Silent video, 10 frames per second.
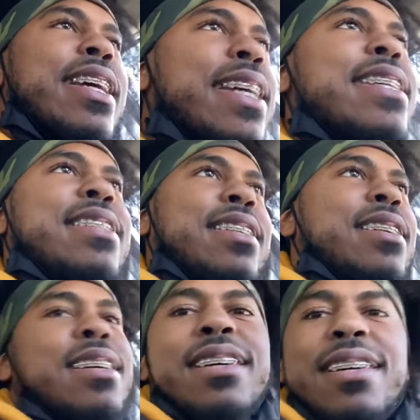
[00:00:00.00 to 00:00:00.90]
Easy.
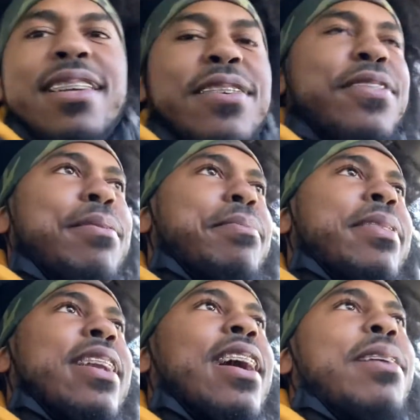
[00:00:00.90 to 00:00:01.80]
You feel me?
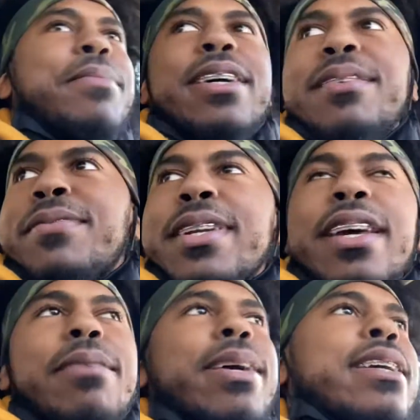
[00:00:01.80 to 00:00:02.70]
But nah, man, I'm finna
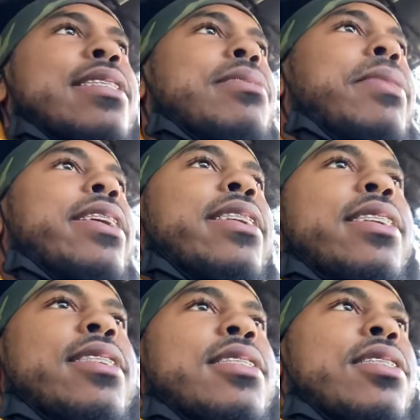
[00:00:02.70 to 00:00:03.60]
head back into my
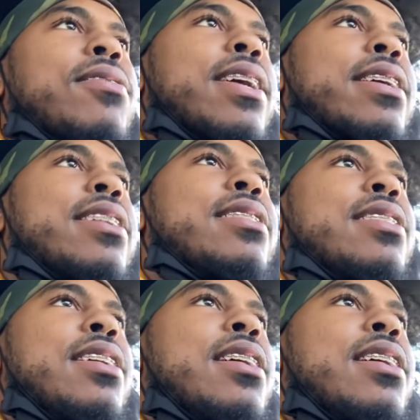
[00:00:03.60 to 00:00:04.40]
area so I can,